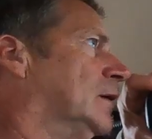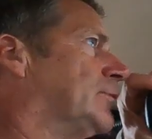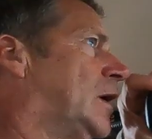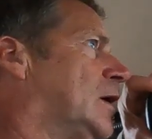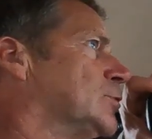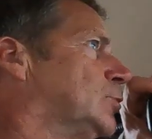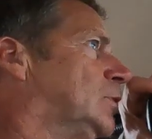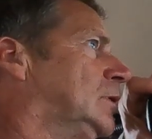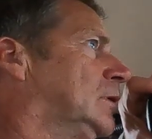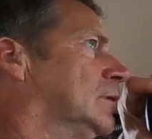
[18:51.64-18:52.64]
of
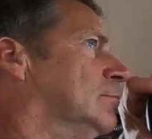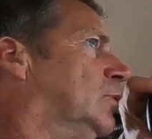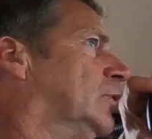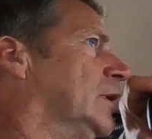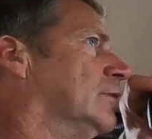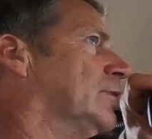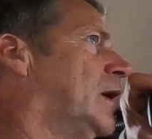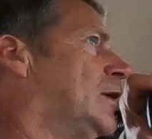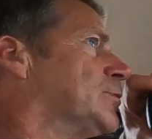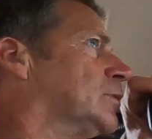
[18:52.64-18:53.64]
Ardwall. Maunie of
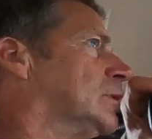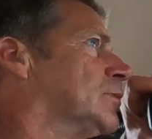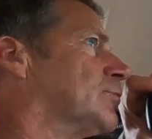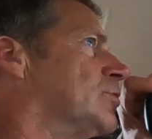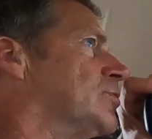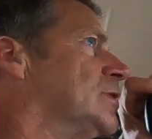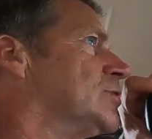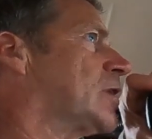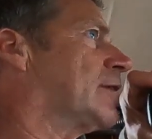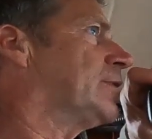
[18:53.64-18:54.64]
Ardwall with routine
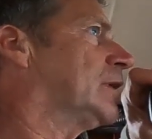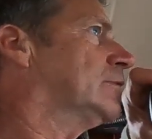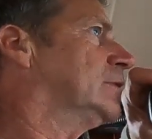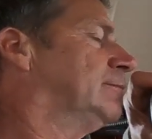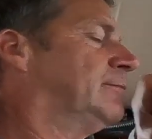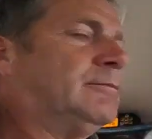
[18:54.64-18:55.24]
traffic, over.